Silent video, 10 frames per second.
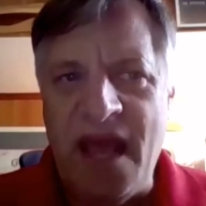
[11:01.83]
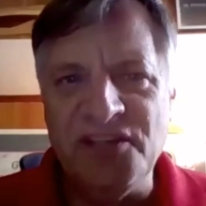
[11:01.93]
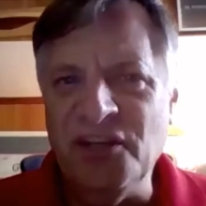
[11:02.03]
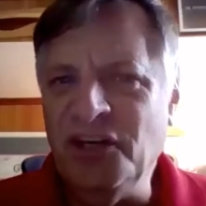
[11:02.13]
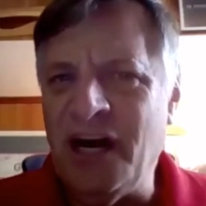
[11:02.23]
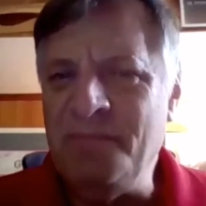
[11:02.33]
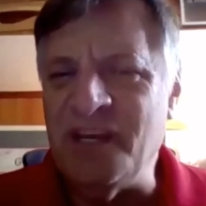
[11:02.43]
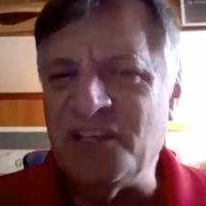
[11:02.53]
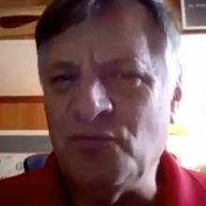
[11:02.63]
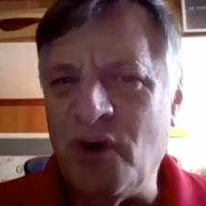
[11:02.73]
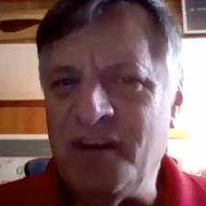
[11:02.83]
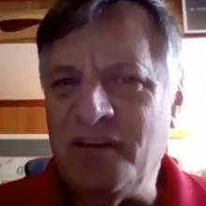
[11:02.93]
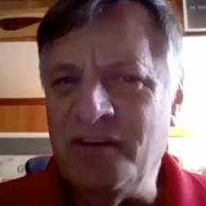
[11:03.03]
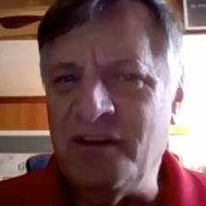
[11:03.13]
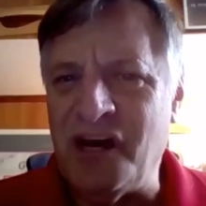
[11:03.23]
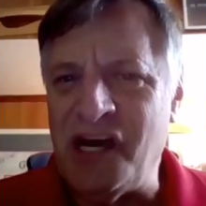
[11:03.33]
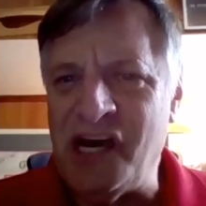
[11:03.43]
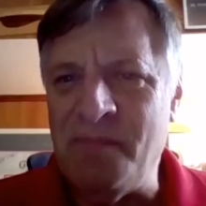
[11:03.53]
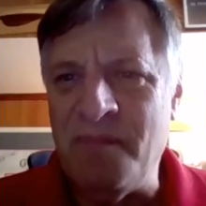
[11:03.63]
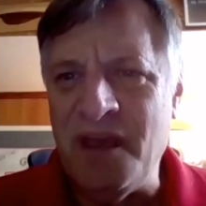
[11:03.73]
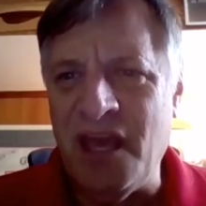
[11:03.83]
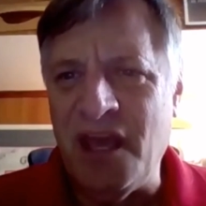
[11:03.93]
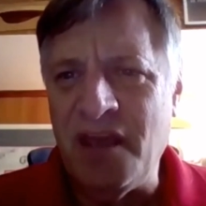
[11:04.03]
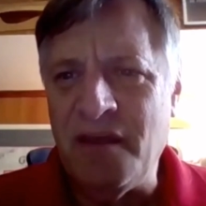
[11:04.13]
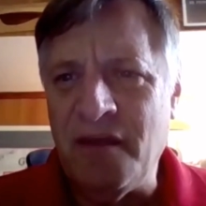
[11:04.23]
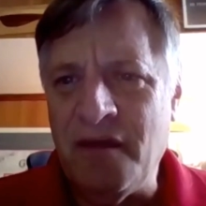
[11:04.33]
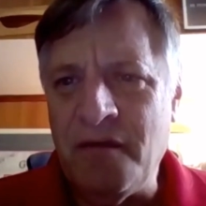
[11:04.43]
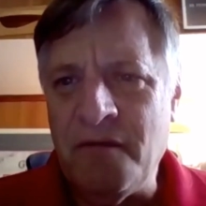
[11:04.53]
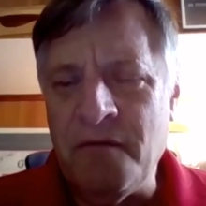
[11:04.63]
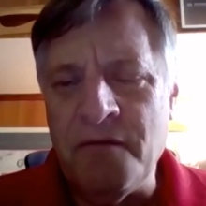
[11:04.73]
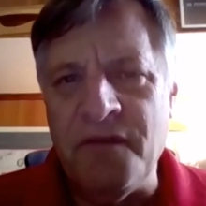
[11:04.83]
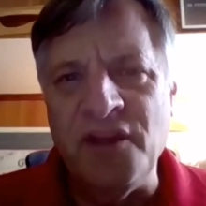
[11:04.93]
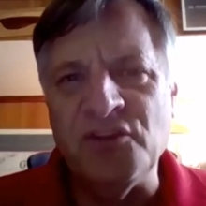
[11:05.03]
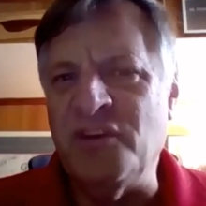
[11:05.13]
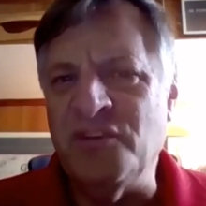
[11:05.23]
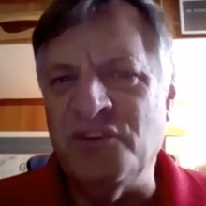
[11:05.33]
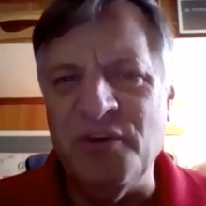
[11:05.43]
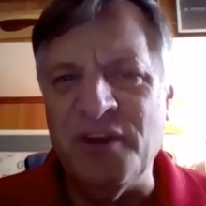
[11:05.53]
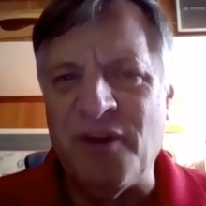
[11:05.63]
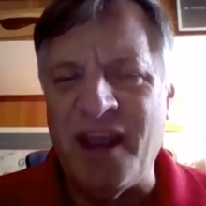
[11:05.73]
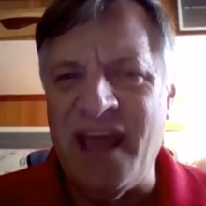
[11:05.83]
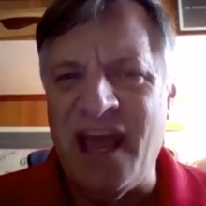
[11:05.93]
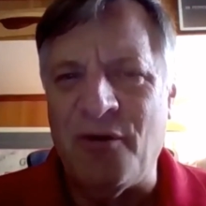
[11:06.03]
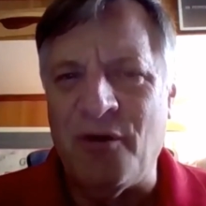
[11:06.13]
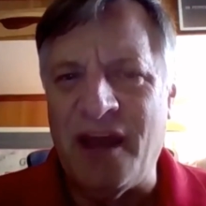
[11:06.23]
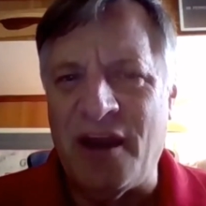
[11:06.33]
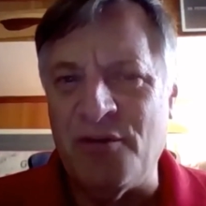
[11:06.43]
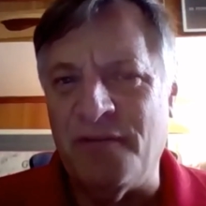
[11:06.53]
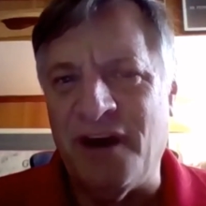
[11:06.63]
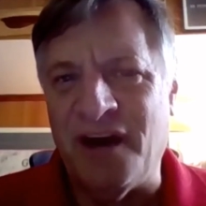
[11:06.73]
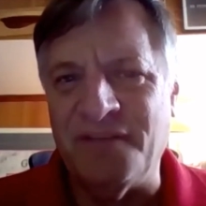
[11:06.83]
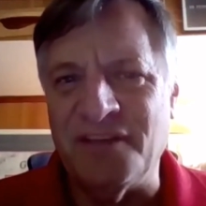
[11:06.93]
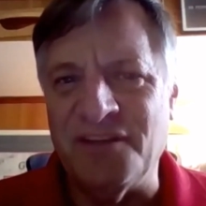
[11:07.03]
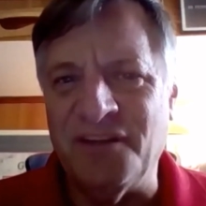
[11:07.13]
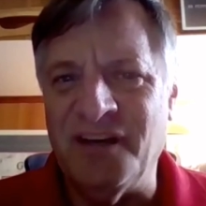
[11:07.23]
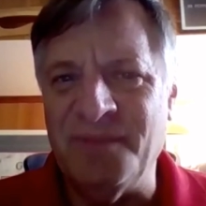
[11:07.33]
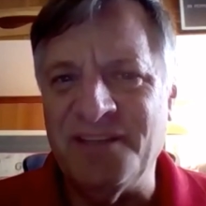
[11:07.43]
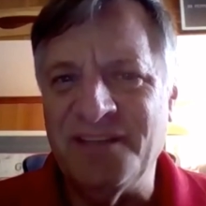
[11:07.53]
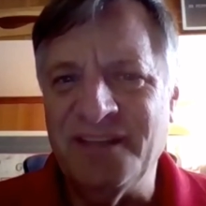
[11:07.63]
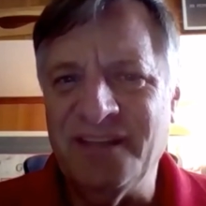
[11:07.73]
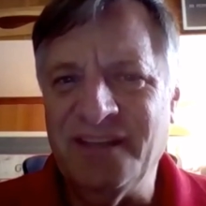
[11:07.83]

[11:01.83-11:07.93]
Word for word: as an alumnus, what um, things are you doing right now? Or how are you involved as an alumnus?